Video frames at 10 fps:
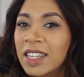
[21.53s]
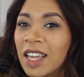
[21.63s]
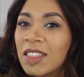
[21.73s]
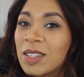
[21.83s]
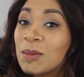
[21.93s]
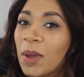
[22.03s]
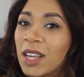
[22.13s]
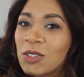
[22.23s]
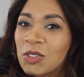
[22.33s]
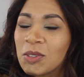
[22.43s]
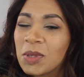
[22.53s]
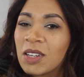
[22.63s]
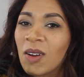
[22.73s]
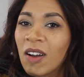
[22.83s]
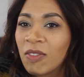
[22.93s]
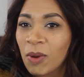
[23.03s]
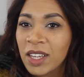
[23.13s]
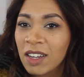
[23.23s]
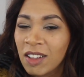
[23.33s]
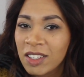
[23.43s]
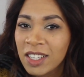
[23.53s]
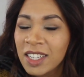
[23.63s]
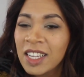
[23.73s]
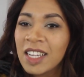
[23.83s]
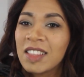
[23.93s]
Again, this bag used to be an off-white color.